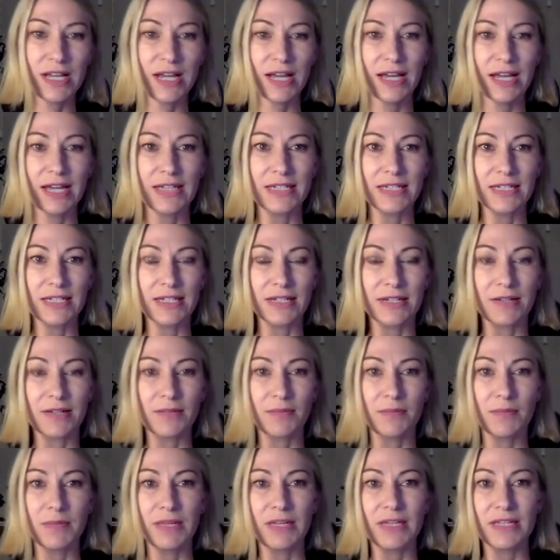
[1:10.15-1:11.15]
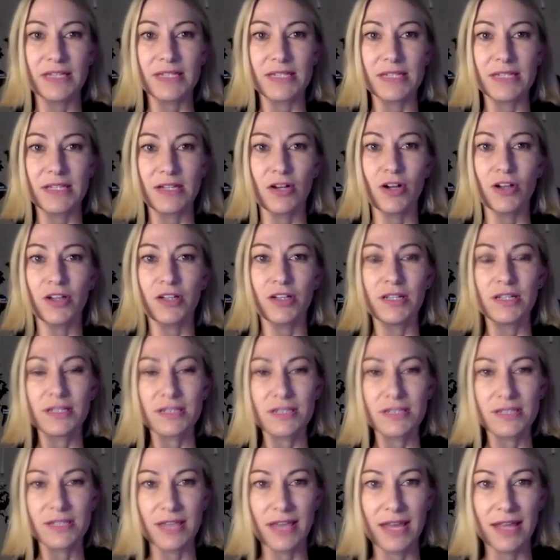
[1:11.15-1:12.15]
I did a BSc
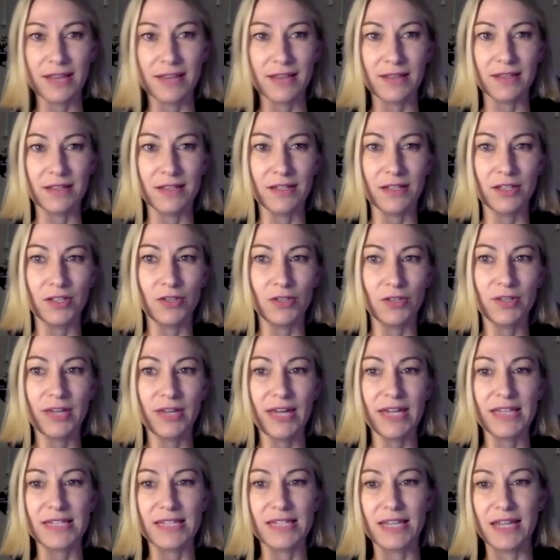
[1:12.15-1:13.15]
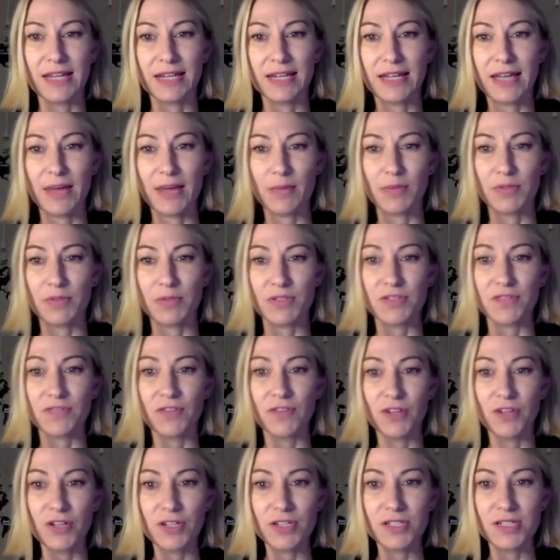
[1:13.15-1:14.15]
honours at the UKZN campus
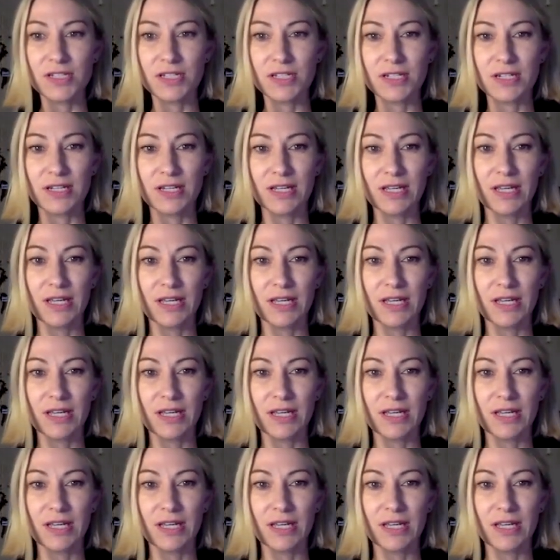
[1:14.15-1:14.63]
first,